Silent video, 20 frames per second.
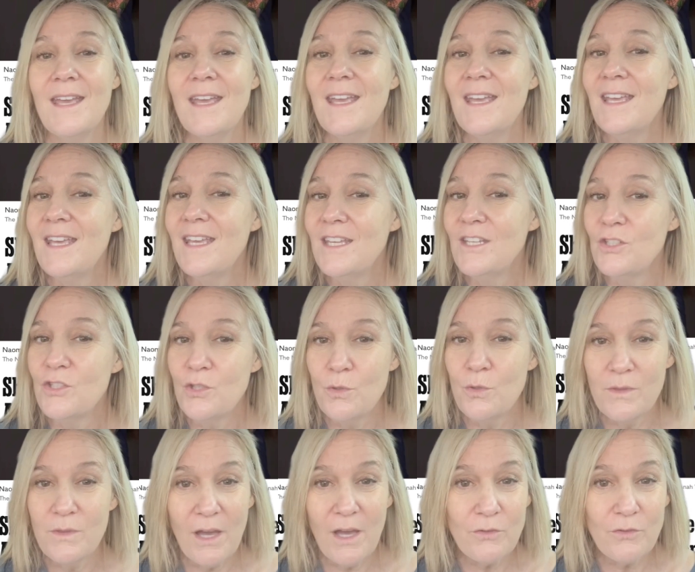In
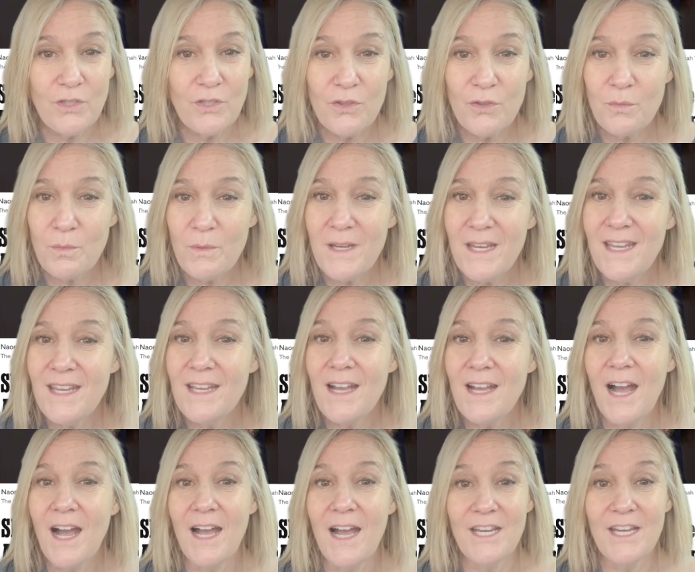2003,
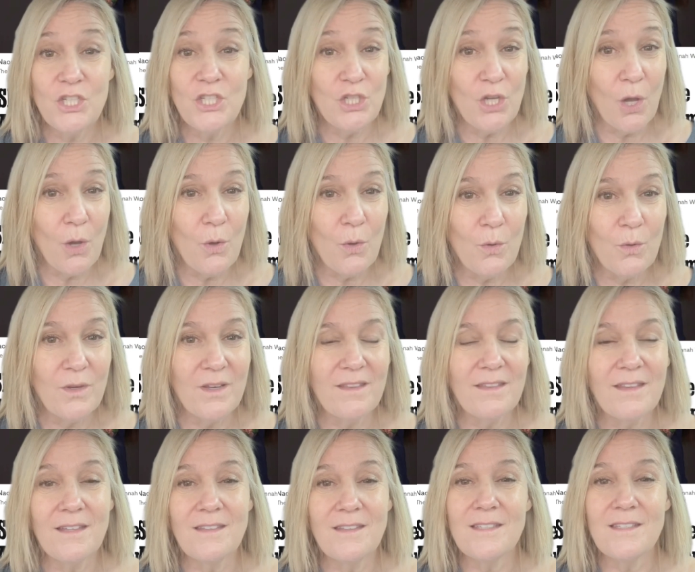I showed
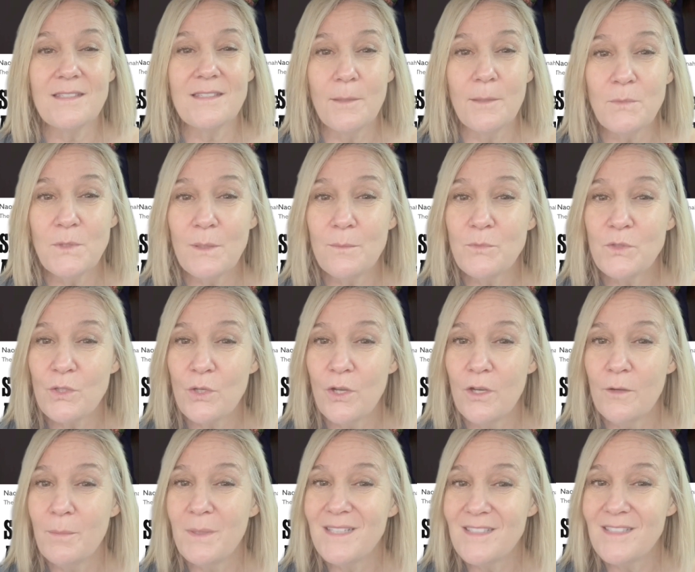that the symptoms could
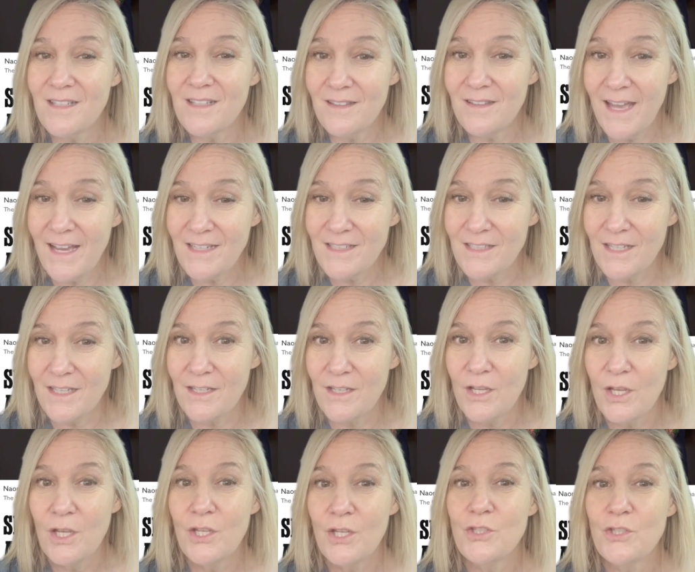have been selected
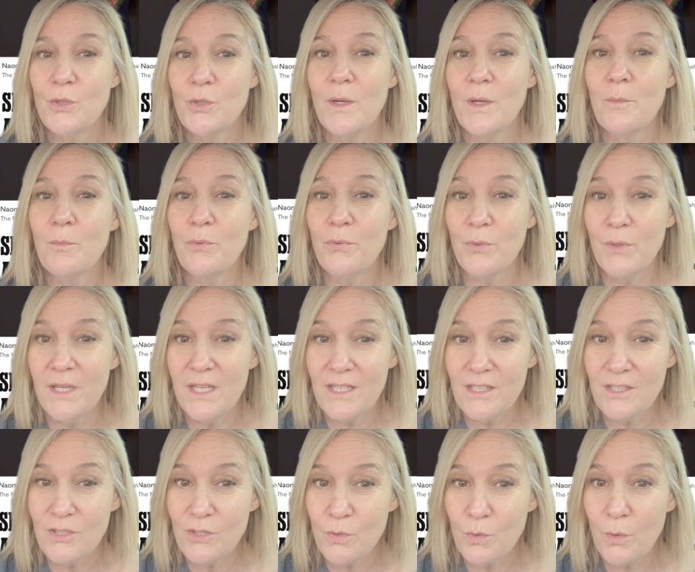during
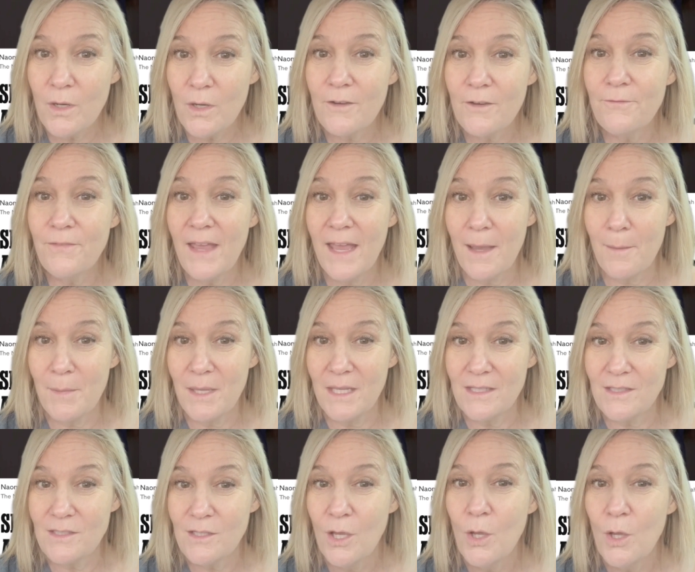prehistoric
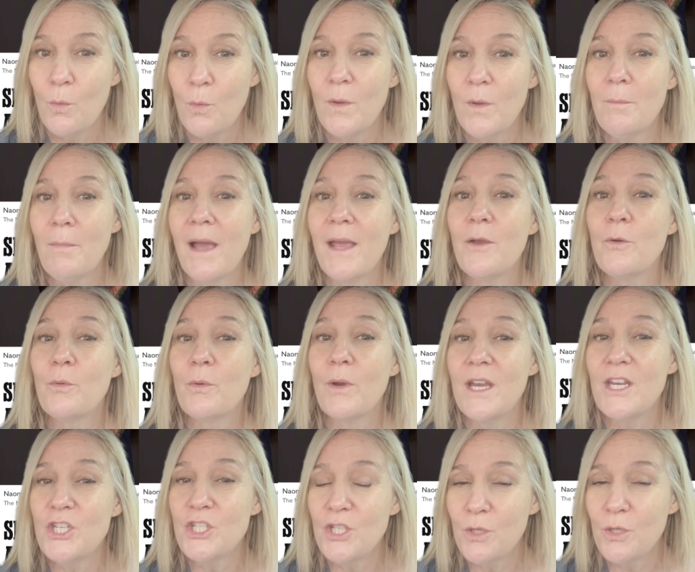famines when
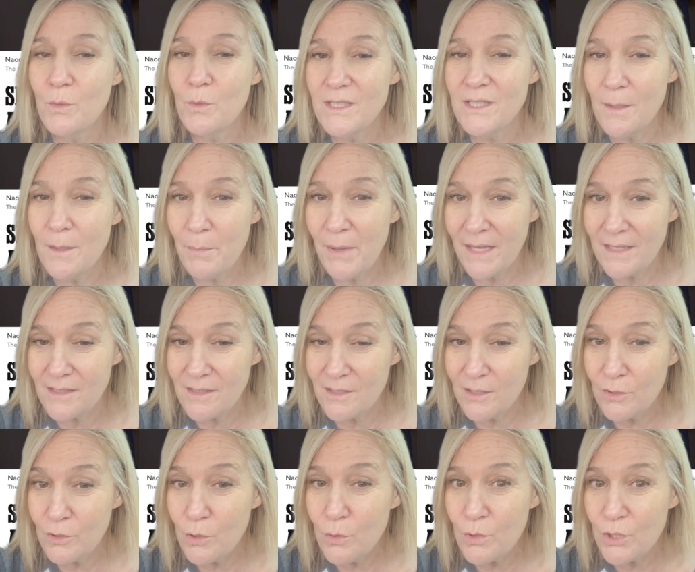migration was the best
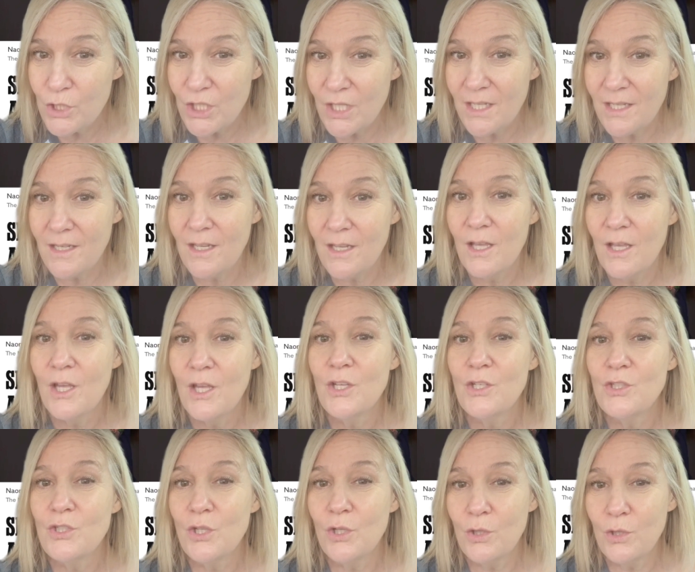solution
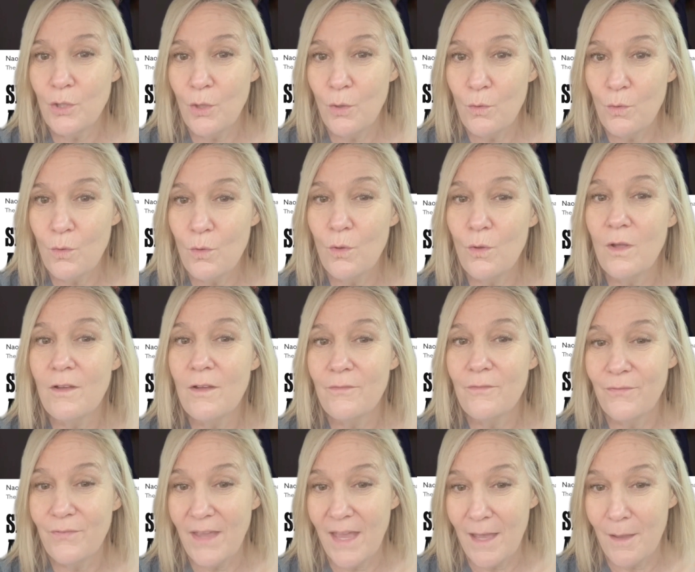to local
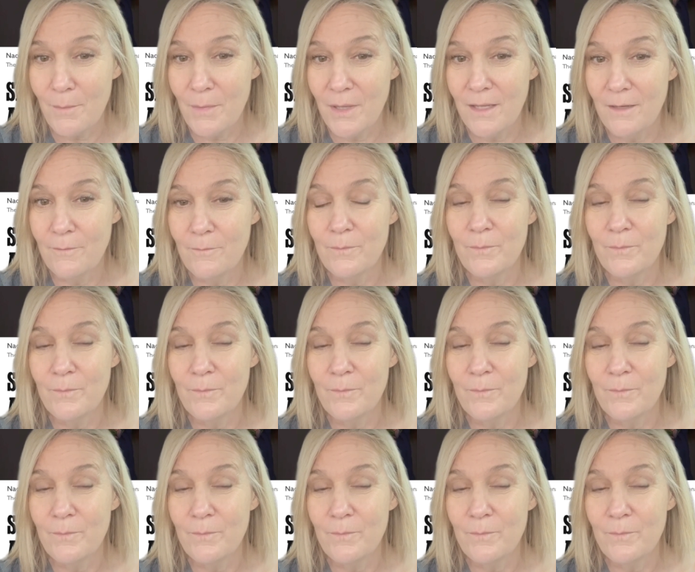famine.